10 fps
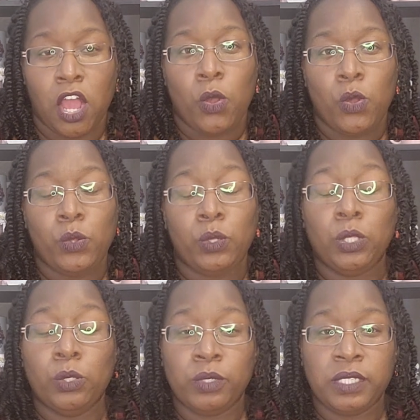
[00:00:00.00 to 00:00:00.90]
who
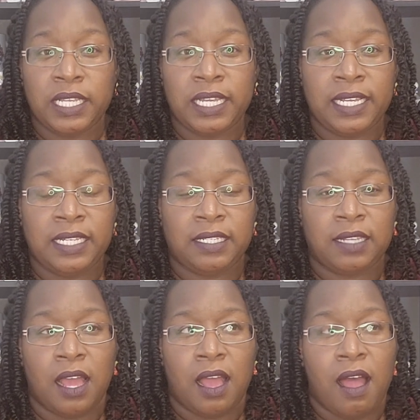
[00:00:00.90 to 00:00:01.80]
loses
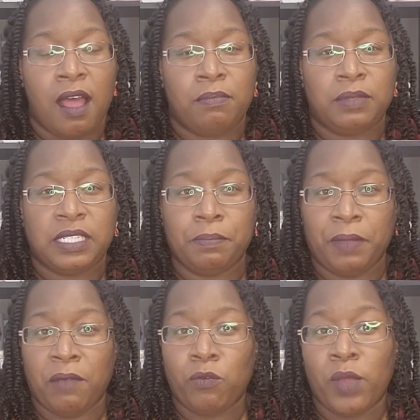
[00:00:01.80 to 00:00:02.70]
some
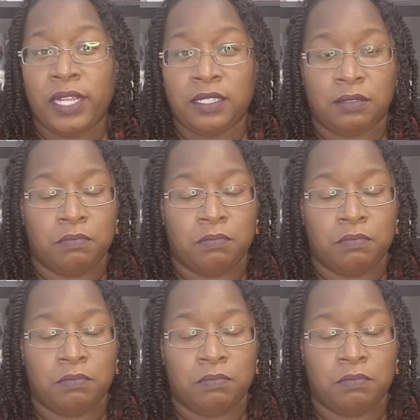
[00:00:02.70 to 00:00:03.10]
loved ones,